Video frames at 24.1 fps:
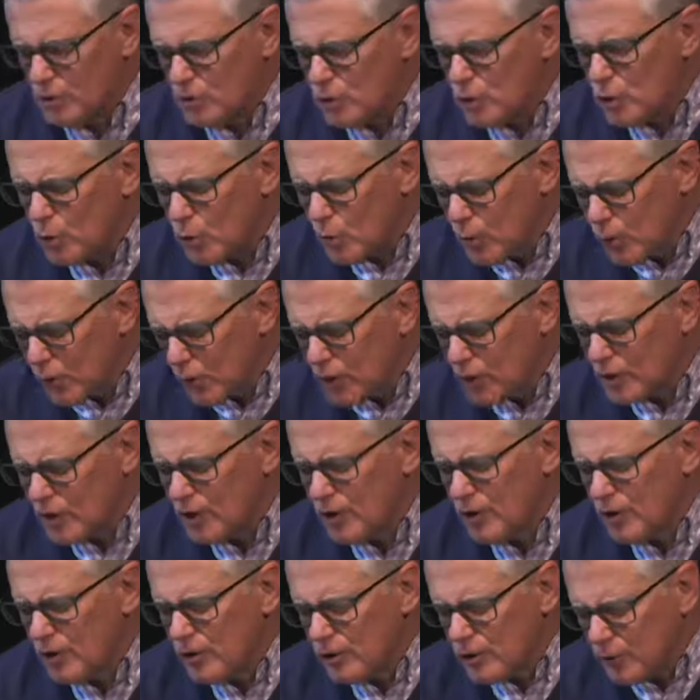to work
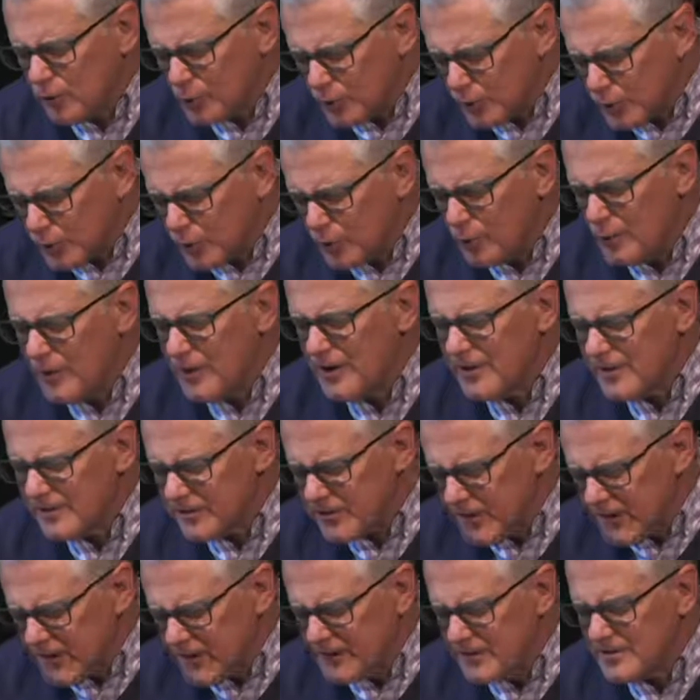through
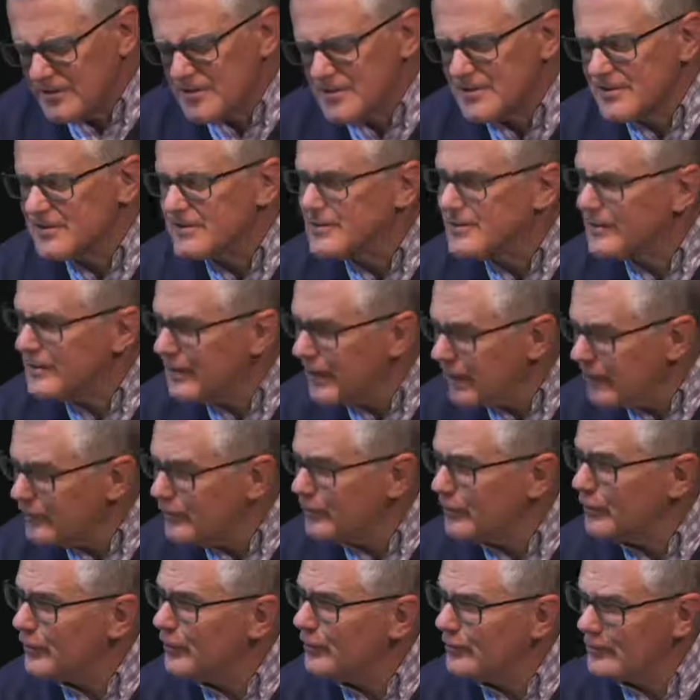things
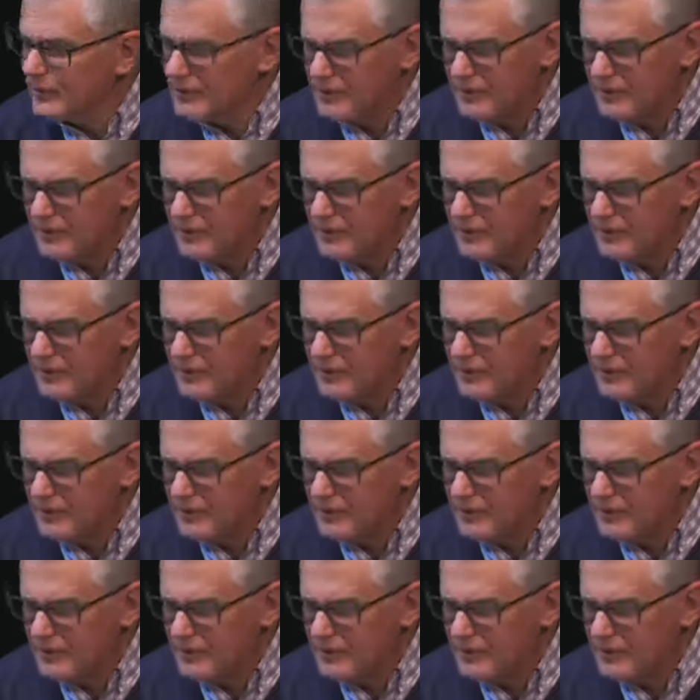together,